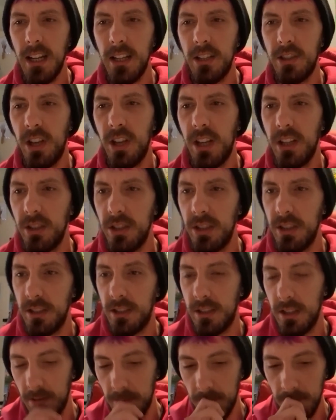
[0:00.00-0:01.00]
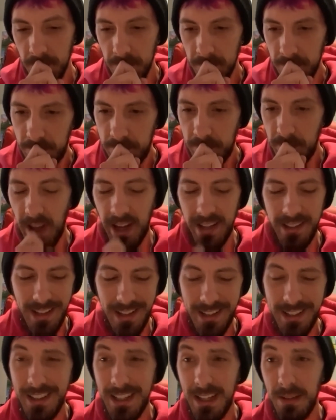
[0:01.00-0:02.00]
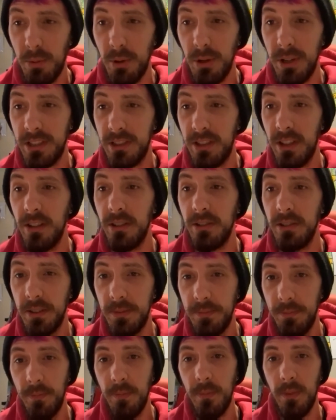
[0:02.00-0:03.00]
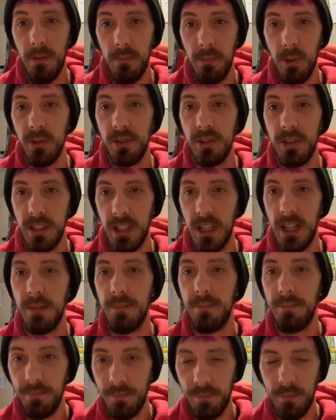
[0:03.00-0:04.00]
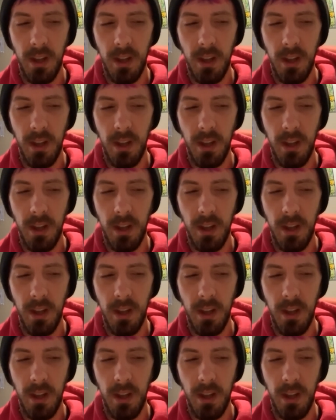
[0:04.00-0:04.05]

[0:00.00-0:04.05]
of changes. I tend to get pretty stoned most of the time.